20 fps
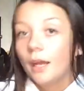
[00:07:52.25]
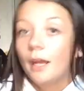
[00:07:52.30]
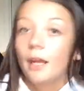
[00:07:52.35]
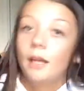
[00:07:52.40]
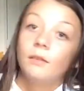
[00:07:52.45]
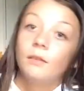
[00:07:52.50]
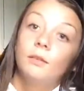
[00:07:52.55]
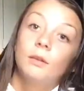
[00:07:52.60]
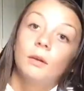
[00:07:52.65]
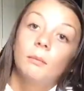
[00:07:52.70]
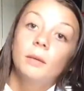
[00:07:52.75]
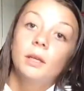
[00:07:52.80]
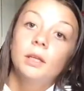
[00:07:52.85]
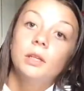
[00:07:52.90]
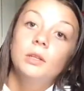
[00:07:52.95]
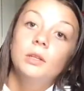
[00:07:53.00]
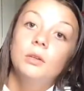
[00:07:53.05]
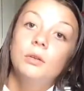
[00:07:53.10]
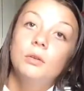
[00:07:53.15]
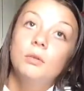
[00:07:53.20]
and if you want me
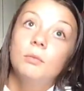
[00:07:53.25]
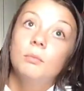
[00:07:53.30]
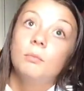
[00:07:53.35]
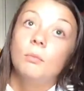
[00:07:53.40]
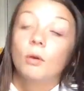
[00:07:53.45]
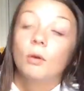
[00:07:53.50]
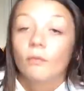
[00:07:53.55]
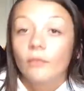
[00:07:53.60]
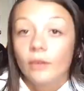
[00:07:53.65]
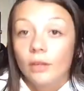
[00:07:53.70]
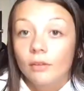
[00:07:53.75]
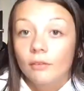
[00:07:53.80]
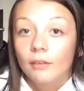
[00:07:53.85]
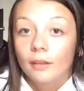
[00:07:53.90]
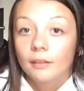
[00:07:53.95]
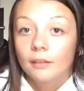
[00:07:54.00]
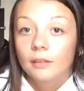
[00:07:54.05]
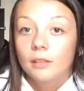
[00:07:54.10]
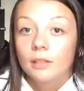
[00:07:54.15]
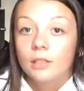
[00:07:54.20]
to do more videos
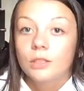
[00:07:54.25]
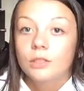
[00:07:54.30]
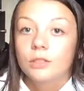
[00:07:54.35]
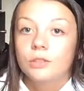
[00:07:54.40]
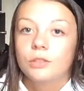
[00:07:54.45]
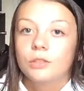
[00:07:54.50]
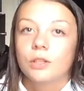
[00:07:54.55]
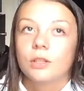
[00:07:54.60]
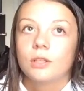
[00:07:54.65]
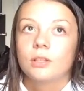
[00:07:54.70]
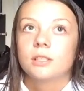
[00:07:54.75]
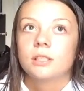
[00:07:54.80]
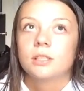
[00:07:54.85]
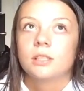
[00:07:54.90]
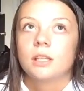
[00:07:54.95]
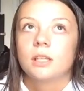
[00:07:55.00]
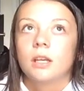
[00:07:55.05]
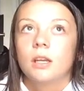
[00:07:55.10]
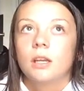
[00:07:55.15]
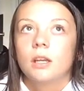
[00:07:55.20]
like this,
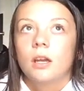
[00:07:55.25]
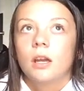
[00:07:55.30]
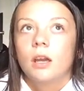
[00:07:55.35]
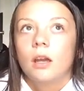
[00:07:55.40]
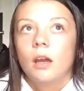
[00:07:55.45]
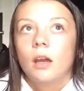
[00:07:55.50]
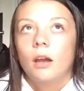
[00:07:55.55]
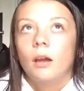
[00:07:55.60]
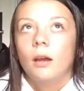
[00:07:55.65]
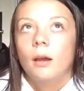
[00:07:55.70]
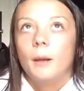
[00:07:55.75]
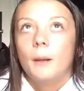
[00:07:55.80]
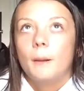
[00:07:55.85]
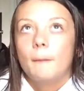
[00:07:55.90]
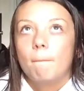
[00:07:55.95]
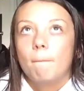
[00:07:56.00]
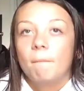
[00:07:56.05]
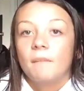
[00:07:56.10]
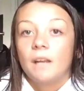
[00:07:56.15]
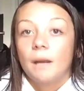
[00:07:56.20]
just
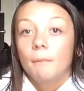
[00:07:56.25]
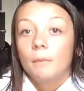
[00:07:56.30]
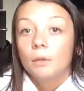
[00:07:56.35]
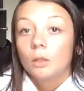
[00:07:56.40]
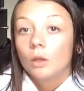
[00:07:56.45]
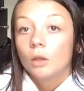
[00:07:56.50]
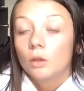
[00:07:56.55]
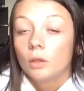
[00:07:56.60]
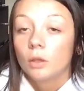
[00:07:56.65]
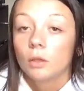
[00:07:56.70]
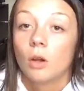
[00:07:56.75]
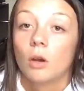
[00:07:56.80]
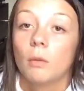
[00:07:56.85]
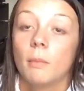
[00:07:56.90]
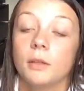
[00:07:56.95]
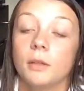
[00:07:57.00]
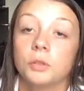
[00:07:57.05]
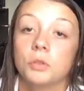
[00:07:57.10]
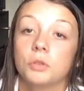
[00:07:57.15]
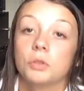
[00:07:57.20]
down below all
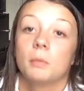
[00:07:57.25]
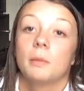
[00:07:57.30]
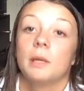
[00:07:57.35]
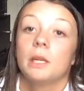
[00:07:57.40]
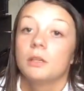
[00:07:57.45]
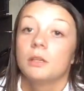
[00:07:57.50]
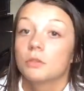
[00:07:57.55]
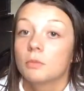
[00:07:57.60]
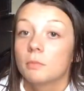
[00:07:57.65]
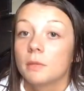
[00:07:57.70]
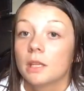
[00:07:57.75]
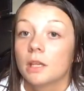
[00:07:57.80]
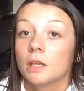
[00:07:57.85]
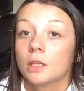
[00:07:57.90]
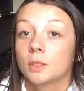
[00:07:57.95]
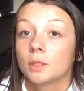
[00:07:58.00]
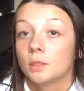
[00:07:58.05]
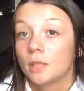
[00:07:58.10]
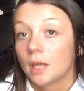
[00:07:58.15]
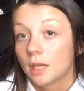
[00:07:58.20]
my social medias will be there,
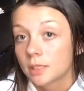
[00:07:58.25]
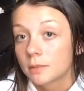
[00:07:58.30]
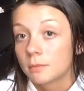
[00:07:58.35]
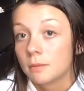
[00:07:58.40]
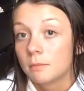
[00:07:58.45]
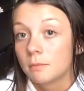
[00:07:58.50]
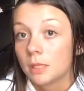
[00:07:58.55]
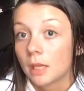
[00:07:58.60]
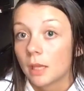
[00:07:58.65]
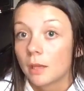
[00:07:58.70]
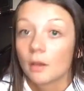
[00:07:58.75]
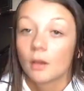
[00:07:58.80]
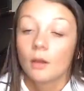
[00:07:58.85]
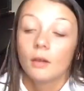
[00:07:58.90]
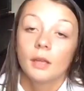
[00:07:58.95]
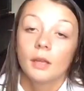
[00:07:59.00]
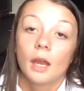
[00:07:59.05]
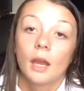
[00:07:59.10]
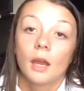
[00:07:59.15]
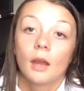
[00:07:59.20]
so text me and be like, oh
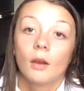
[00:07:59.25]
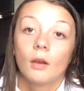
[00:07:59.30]
yeah,